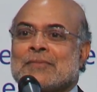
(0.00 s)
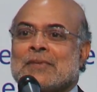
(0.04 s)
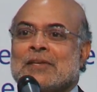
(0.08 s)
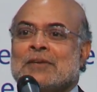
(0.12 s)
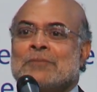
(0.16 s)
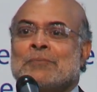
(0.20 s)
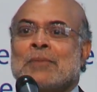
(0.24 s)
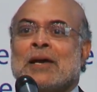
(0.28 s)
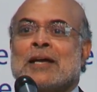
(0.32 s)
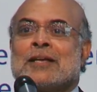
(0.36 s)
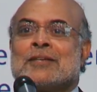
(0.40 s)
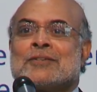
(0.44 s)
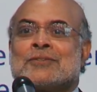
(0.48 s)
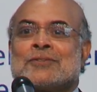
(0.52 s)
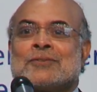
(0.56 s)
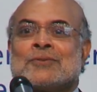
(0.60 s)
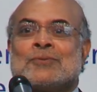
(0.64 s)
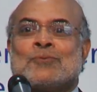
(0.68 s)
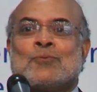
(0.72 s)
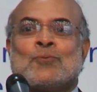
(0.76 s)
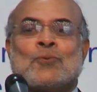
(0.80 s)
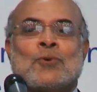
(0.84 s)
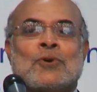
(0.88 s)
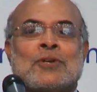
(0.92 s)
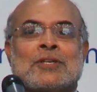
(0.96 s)

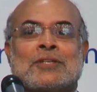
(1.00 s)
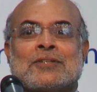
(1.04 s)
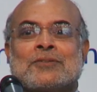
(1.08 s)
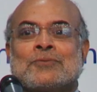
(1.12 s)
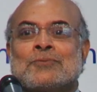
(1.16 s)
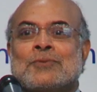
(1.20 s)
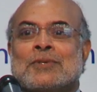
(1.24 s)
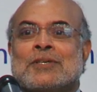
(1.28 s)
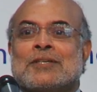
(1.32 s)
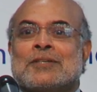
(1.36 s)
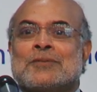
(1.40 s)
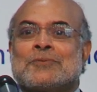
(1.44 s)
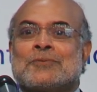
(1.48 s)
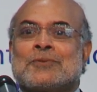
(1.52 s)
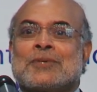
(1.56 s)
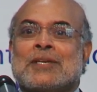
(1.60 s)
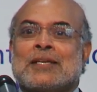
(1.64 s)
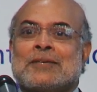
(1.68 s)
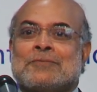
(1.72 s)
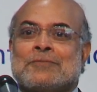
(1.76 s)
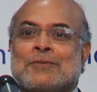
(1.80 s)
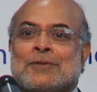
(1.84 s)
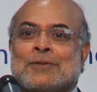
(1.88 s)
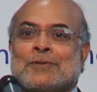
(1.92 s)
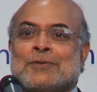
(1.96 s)
Imagine what the world would
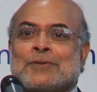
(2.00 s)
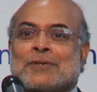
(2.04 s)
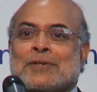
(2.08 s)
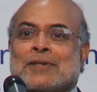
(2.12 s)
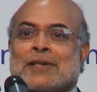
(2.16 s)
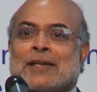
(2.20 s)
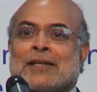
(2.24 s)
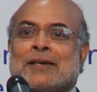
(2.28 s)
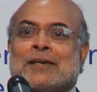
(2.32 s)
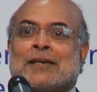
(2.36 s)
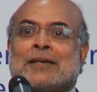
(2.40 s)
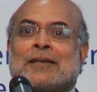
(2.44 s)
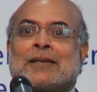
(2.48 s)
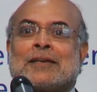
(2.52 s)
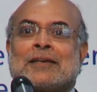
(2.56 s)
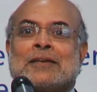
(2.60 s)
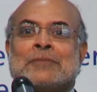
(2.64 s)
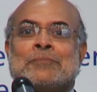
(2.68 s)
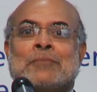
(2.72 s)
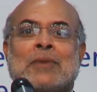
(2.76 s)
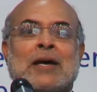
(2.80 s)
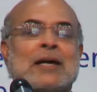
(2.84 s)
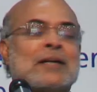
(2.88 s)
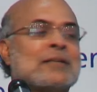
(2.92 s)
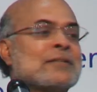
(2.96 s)
have looked like.
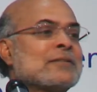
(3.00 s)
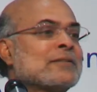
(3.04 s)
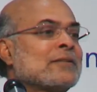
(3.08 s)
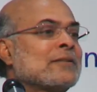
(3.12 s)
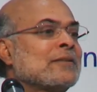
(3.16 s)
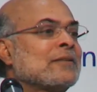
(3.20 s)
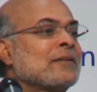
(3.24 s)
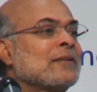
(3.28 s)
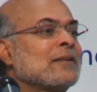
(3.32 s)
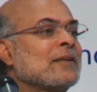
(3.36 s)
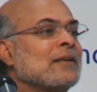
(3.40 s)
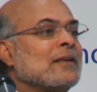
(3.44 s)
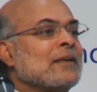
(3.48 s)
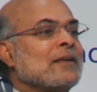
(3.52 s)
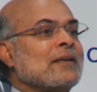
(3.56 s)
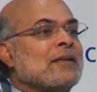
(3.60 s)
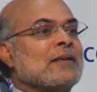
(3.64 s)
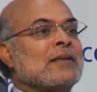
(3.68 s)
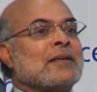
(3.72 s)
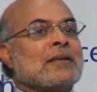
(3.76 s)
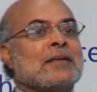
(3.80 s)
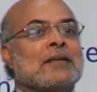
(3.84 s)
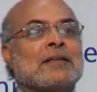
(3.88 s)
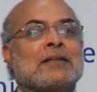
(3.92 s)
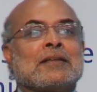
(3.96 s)
Imagine
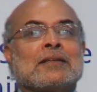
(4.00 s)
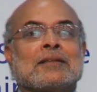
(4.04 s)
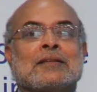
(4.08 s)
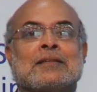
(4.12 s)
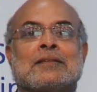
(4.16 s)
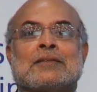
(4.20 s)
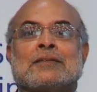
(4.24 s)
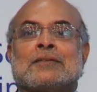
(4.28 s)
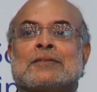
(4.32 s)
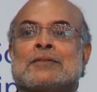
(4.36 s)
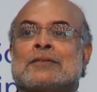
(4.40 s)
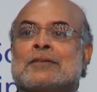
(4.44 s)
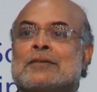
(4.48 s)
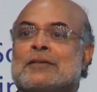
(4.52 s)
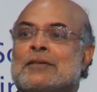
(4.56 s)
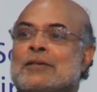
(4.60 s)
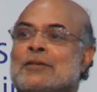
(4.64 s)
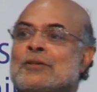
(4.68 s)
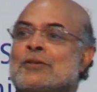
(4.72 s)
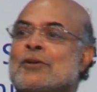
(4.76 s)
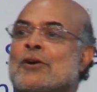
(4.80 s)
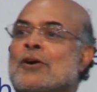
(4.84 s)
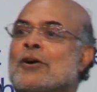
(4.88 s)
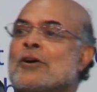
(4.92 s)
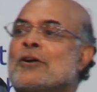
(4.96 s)
the
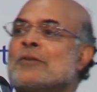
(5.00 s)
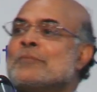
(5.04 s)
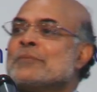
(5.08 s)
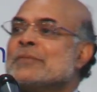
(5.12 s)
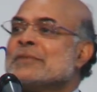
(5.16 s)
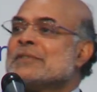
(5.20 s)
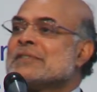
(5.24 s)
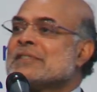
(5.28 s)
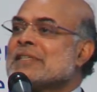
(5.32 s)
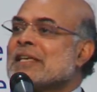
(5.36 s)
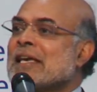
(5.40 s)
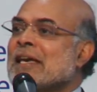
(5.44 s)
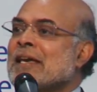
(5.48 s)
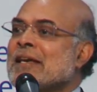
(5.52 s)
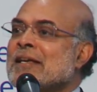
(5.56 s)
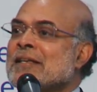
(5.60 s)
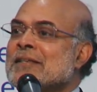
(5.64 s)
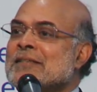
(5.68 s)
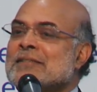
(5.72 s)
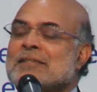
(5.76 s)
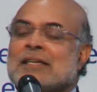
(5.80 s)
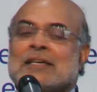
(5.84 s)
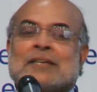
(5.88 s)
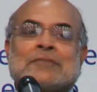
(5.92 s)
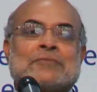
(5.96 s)
enormous
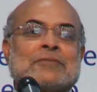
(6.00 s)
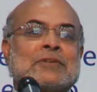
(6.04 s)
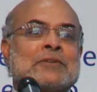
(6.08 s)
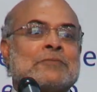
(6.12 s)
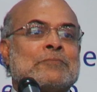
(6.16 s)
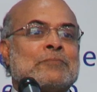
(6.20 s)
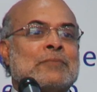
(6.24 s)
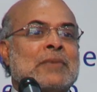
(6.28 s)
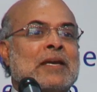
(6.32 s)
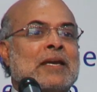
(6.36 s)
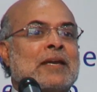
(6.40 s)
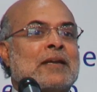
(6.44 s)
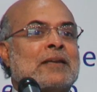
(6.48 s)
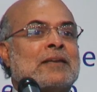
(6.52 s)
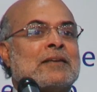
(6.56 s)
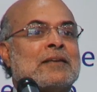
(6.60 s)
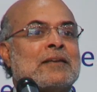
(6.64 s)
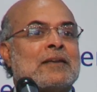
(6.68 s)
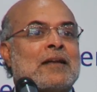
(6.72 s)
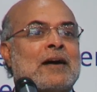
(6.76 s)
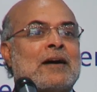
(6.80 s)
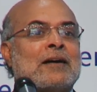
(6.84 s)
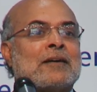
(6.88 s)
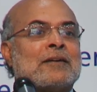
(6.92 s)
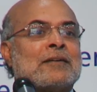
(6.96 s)
gains that we've made
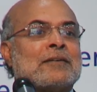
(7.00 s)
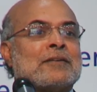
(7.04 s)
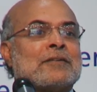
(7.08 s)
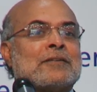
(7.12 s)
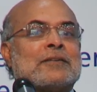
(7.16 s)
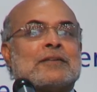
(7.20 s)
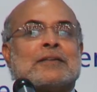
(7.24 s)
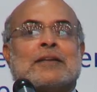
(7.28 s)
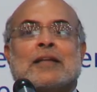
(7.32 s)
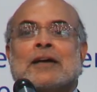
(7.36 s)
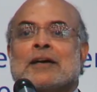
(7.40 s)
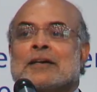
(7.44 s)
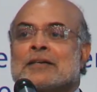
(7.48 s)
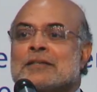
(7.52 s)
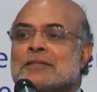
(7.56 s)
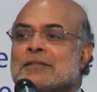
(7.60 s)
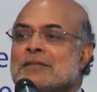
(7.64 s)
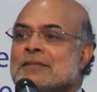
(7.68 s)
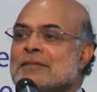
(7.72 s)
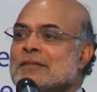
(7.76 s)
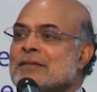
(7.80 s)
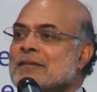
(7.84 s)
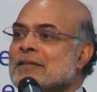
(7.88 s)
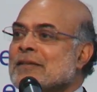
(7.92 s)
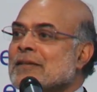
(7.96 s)
in hunger
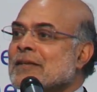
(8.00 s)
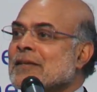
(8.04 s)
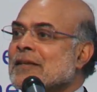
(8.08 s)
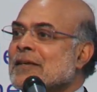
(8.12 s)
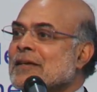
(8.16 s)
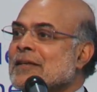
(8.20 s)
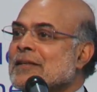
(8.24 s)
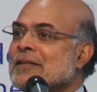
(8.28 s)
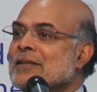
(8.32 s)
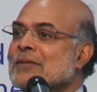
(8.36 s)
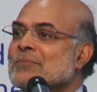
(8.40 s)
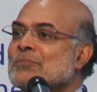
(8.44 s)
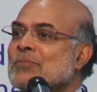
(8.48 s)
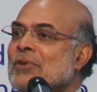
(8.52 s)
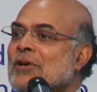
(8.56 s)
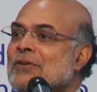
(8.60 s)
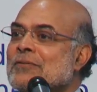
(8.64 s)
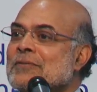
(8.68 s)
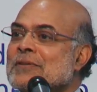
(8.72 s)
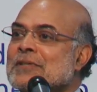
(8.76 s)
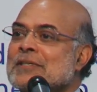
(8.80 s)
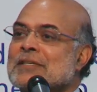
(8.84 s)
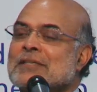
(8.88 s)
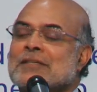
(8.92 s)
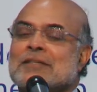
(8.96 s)
reduction, the
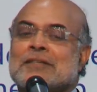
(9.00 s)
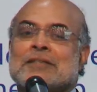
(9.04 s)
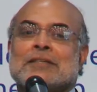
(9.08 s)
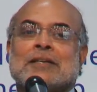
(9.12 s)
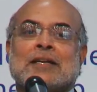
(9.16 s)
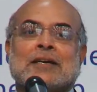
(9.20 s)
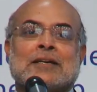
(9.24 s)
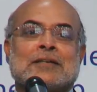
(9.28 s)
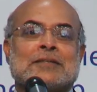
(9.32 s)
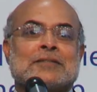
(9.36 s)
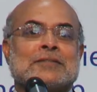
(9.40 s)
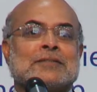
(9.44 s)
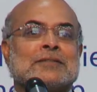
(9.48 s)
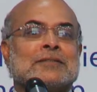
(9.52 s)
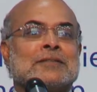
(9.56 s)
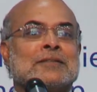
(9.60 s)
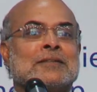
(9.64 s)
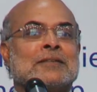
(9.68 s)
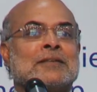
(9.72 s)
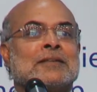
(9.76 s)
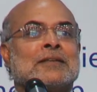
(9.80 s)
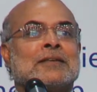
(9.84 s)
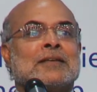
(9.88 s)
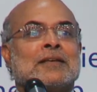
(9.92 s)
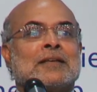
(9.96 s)
poverty reduction,